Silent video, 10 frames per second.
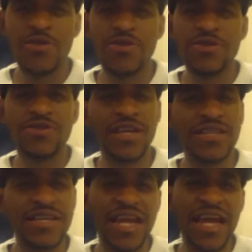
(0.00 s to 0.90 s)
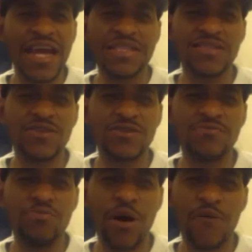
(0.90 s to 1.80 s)
Sunday games is the
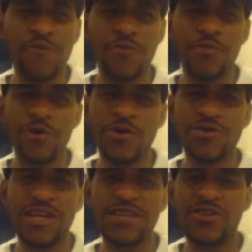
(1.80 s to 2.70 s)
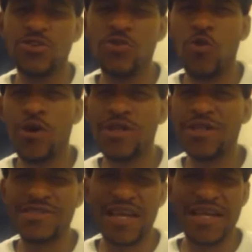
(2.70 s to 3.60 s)
Buffalo Bills at the New Orleans
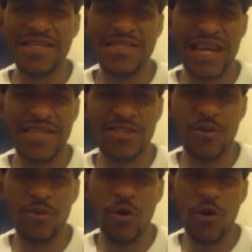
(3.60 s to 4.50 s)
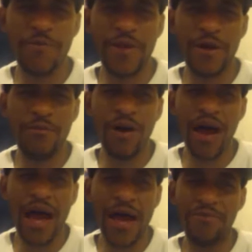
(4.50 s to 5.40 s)
Saints. Saints coming off their
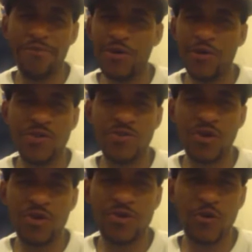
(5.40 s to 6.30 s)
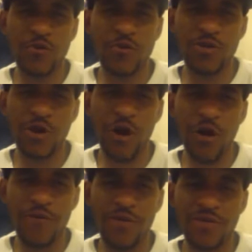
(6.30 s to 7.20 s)
bye. Bills winners over the
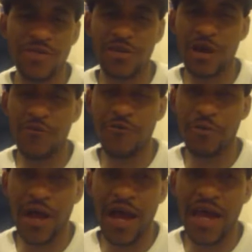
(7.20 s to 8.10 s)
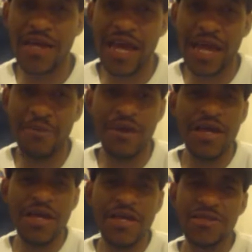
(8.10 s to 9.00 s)
Dolphins in the come-from-behind game.
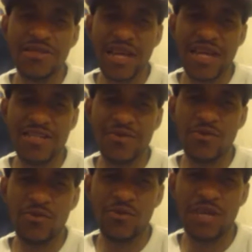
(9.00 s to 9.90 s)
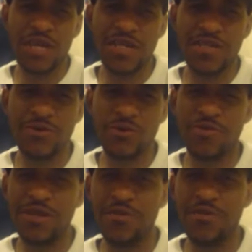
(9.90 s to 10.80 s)
Saints easily will
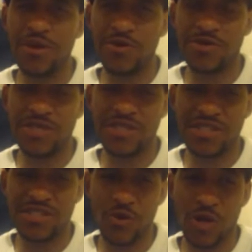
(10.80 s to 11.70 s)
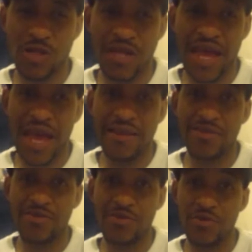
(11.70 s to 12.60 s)
beat the Bills in this one at
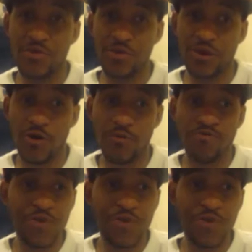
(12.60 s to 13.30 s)
the Superdome.